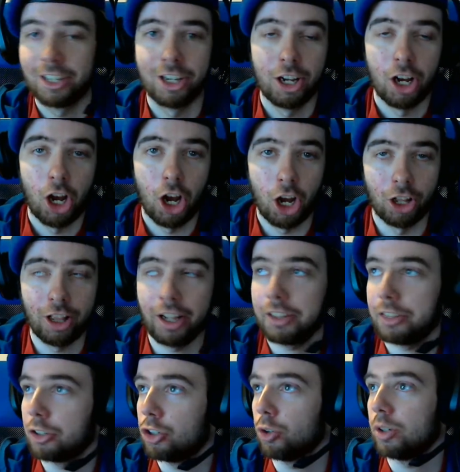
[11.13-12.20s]
unlike the
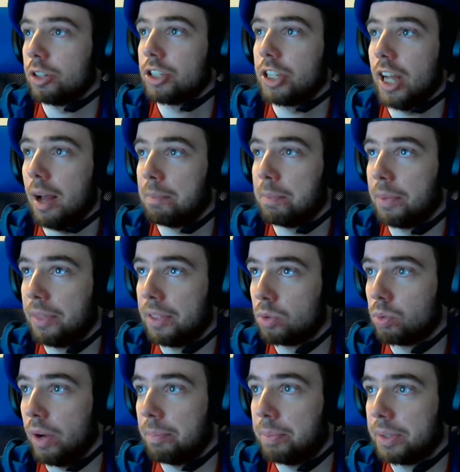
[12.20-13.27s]
shortstop, this
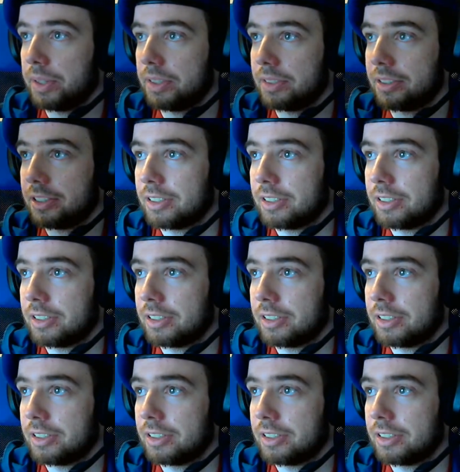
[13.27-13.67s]
weapon,